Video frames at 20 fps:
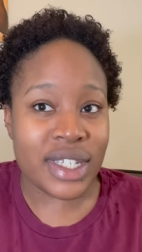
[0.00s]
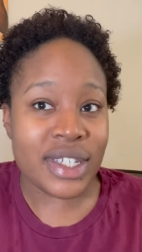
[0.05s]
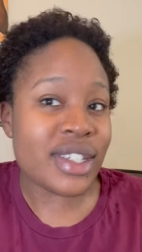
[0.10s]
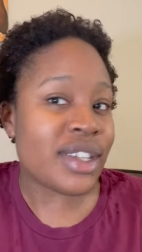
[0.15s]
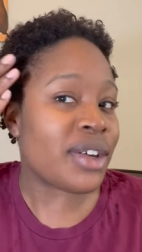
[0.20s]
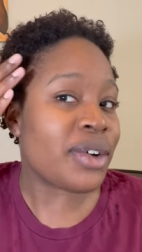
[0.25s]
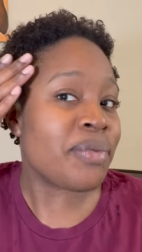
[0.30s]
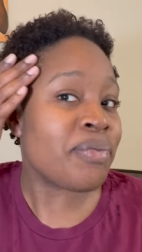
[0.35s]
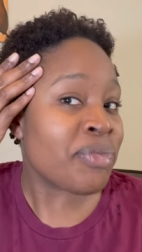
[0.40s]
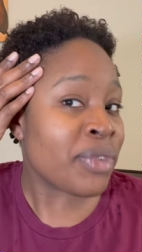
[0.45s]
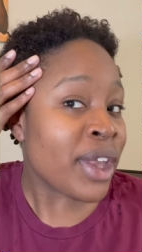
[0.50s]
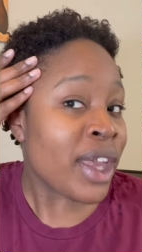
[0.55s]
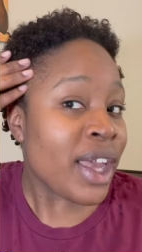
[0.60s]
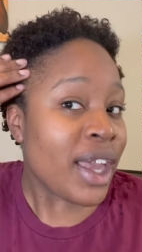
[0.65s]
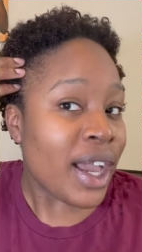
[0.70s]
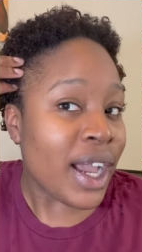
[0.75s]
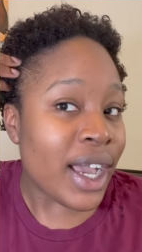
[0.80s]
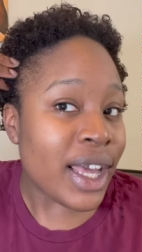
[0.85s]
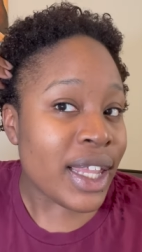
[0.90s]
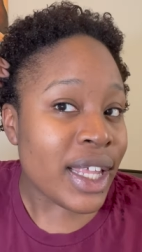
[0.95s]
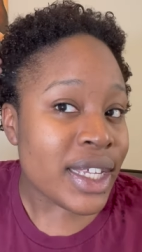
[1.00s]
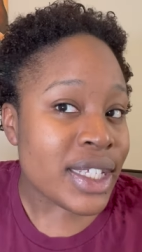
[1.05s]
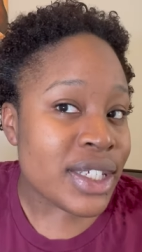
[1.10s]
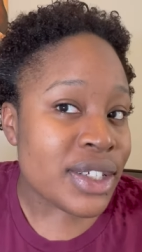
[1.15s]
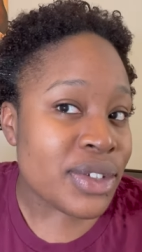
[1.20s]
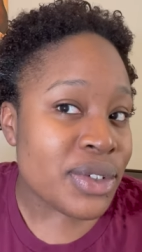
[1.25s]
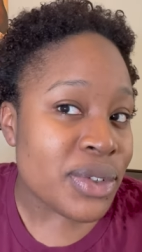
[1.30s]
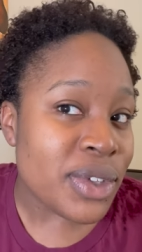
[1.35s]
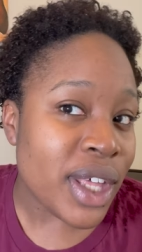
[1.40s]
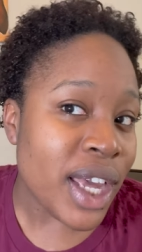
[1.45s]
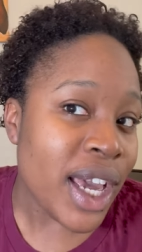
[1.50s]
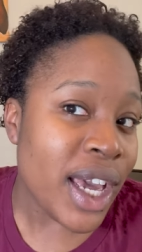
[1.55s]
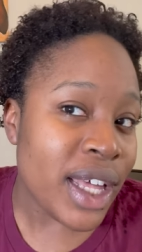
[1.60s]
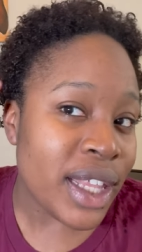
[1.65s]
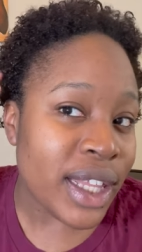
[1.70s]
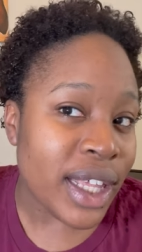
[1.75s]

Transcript: So I like to do that,